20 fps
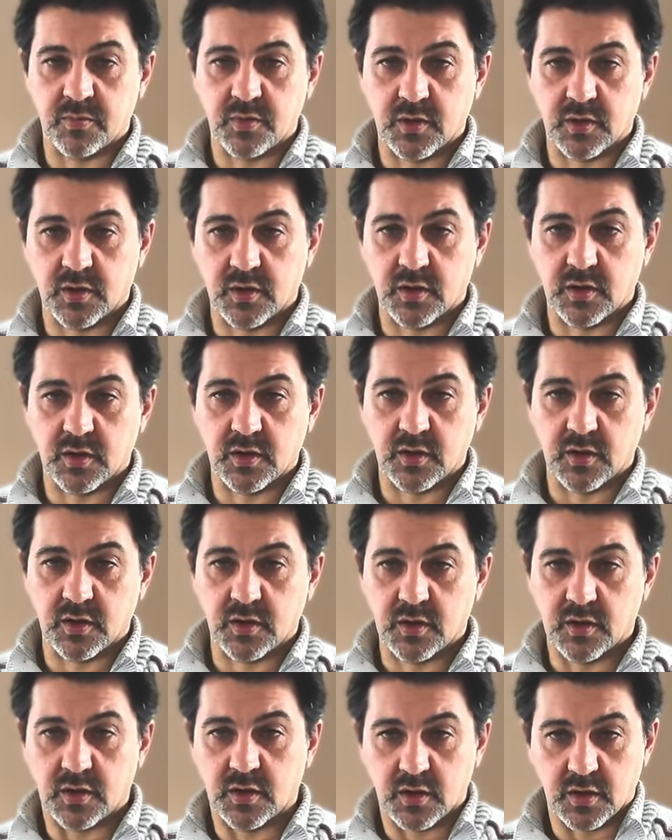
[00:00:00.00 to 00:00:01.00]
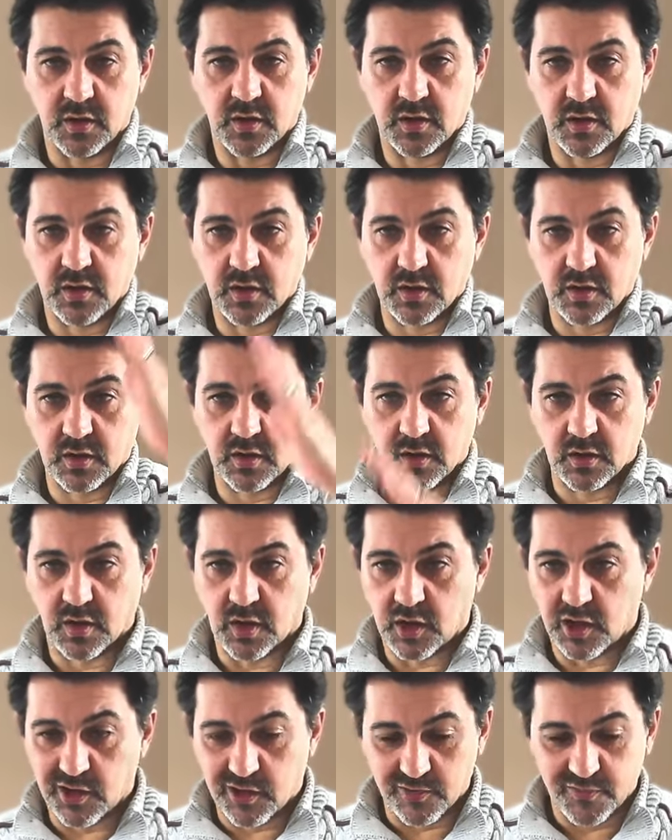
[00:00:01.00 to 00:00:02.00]
pi
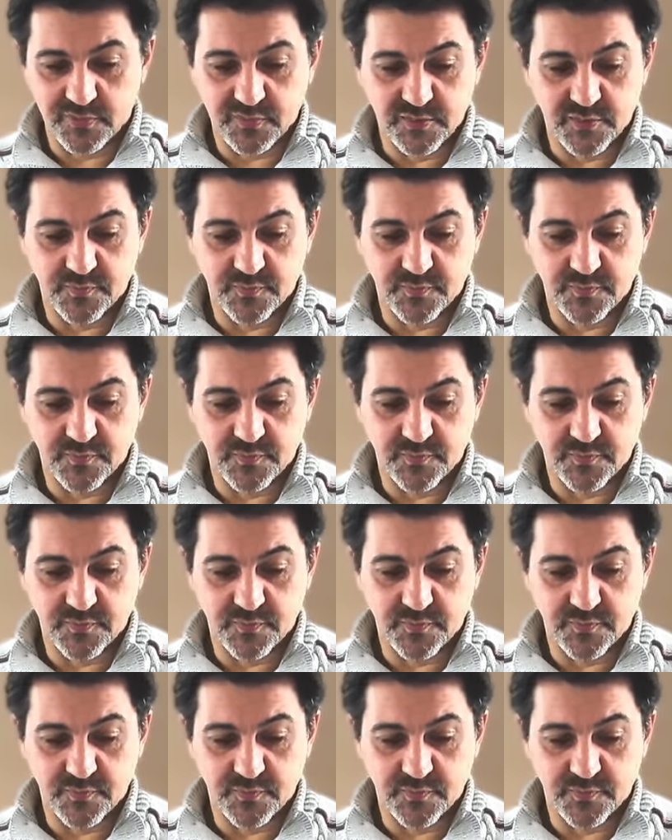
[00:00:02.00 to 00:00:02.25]
off,